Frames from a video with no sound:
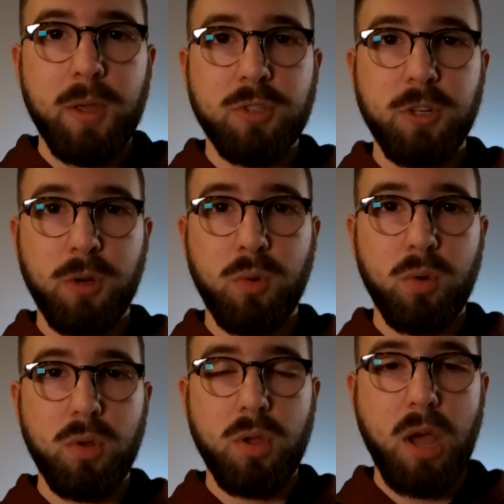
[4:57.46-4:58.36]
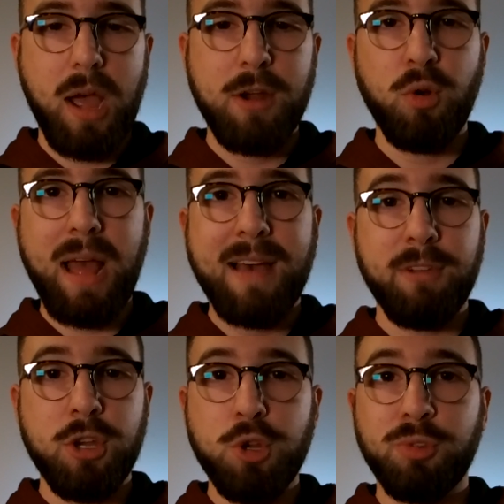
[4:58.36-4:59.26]
So I don't
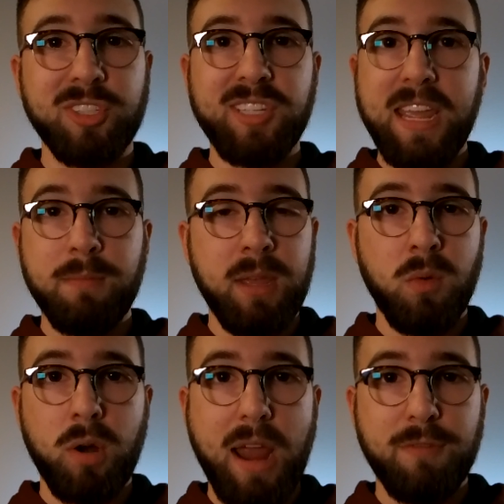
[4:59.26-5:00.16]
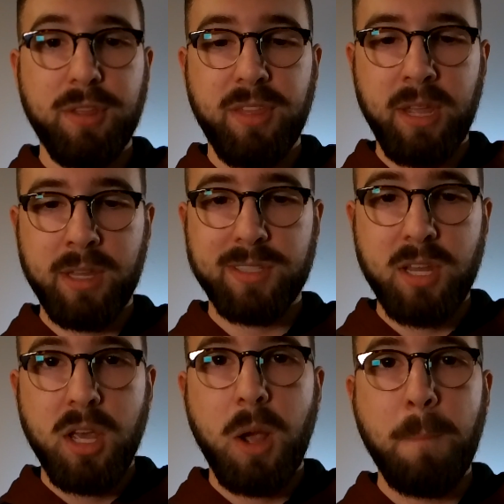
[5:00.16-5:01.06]
have a new statement where everything
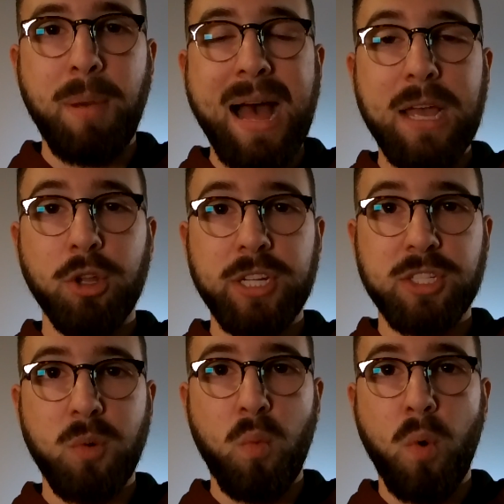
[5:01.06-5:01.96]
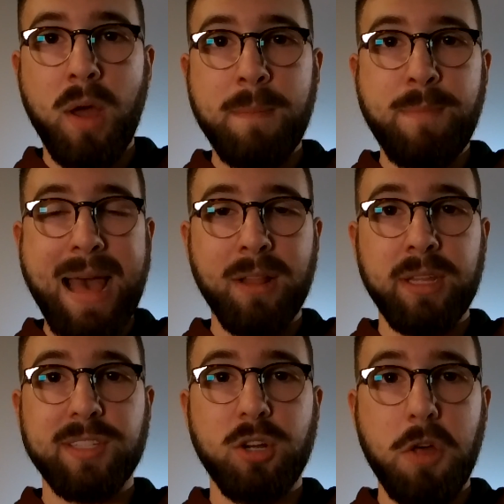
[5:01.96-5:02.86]
is compiled into one
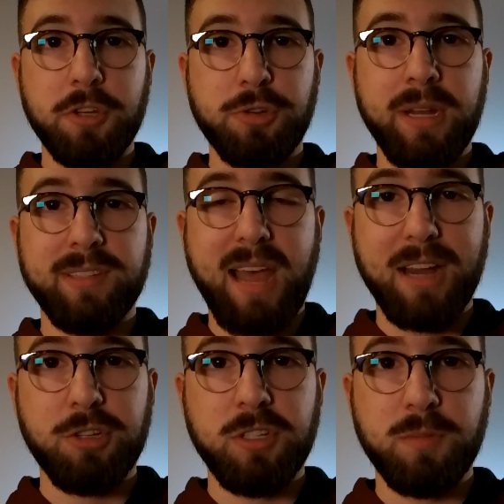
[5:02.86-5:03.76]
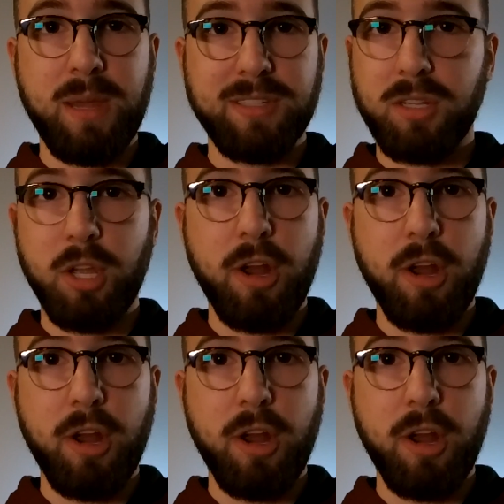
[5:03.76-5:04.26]
balance and all the transactions basically